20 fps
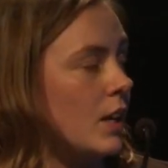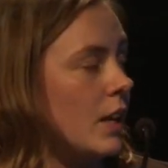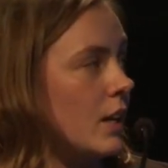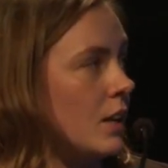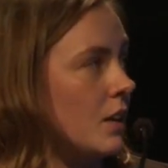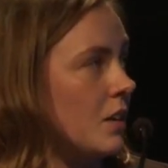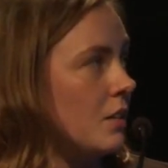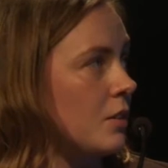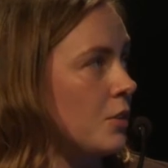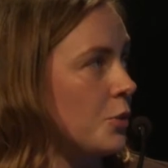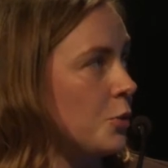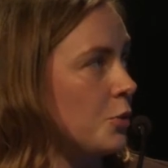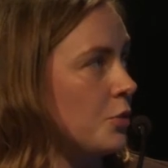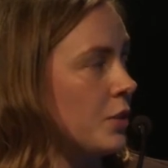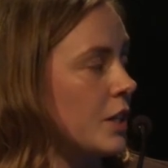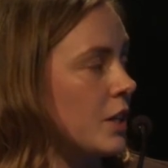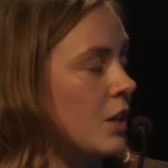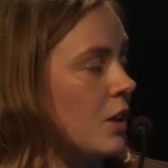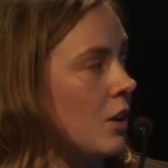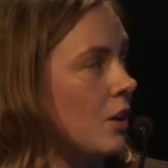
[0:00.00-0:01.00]
a
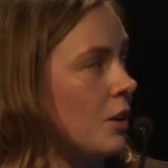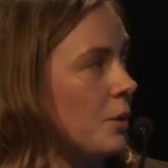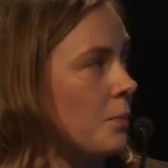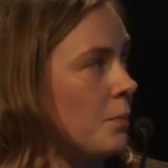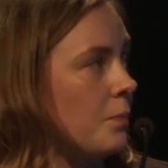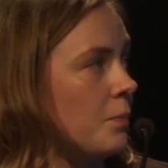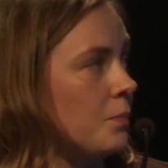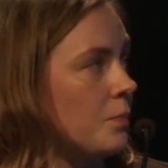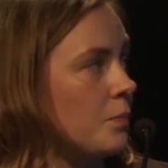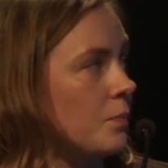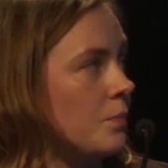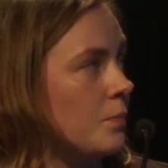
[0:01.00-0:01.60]
3-column